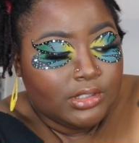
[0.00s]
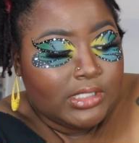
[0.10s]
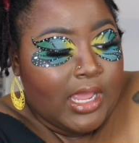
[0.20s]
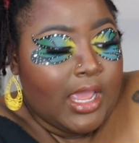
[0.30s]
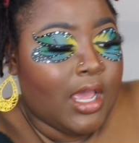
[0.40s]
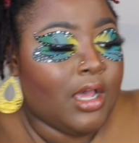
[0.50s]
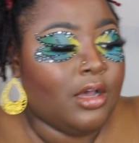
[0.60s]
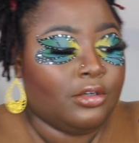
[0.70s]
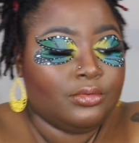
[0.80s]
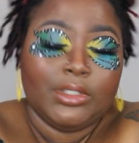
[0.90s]

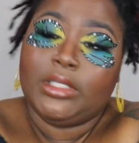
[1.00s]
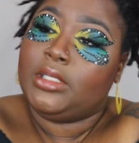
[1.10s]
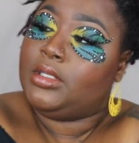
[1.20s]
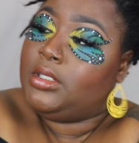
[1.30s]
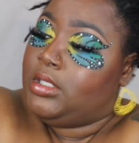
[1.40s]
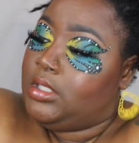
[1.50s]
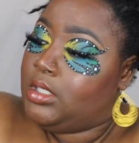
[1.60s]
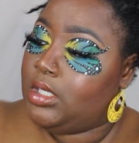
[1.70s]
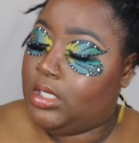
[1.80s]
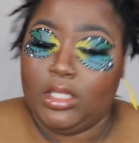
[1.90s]
down
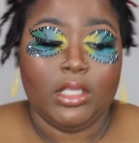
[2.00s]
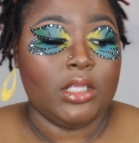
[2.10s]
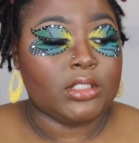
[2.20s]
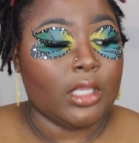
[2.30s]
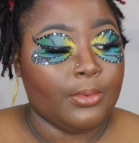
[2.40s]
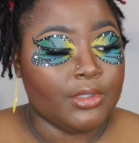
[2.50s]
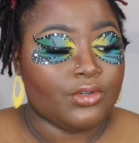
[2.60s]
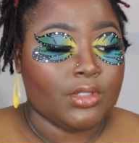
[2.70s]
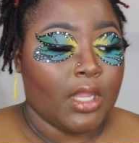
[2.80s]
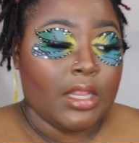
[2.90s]
and take
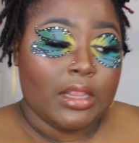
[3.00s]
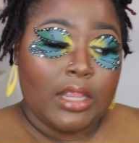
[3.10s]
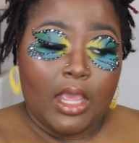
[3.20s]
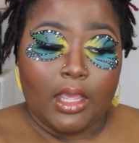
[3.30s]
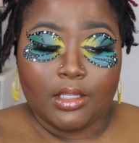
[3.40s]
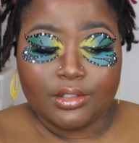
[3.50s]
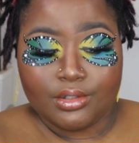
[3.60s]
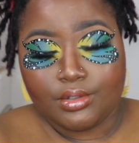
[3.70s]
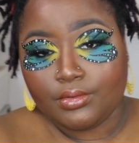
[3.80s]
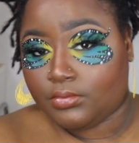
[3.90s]
pictures like
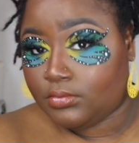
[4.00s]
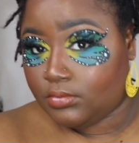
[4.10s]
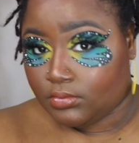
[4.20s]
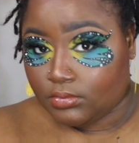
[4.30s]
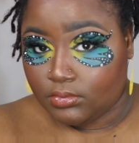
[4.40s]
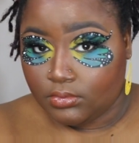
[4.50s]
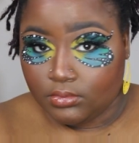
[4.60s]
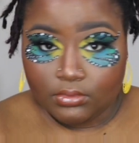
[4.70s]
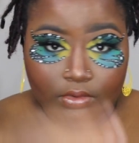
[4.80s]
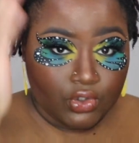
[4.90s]
that.
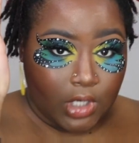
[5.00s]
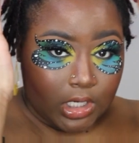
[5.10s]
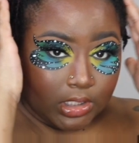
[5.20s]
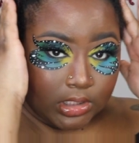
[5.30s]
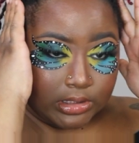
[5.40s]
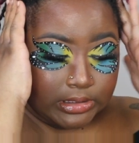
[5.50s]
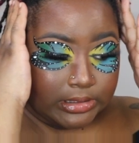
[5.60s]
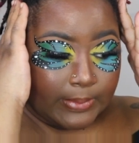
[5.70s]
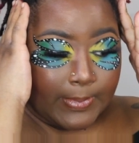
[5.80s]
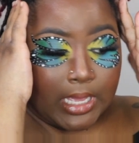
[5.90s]
Try to
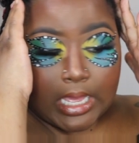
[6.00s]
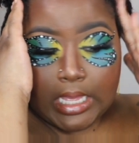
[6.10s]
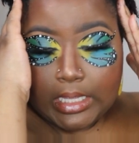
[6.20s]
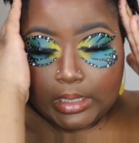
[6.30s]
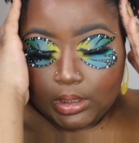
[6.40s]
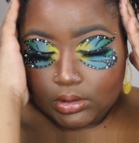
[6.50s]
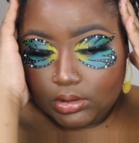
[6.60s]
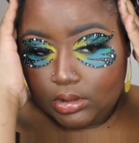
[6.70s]
smile.